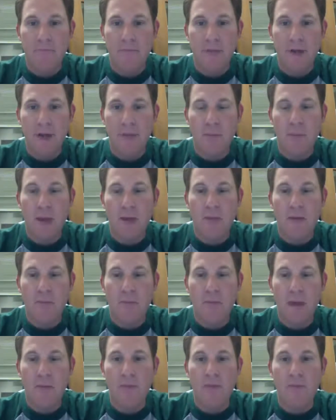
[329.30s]

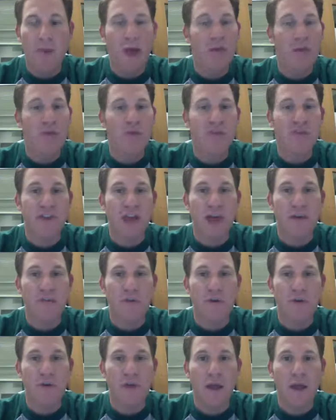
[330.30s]
Maybe Matthew
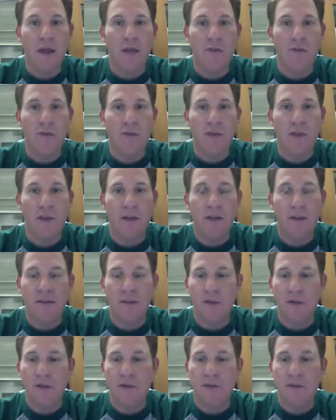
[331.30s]
Stafford if he
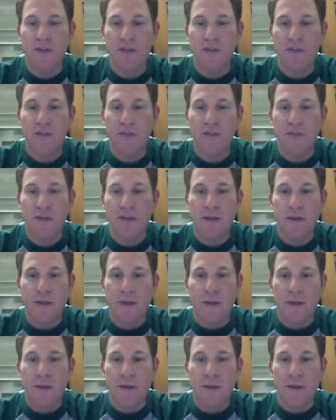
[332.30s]
continues his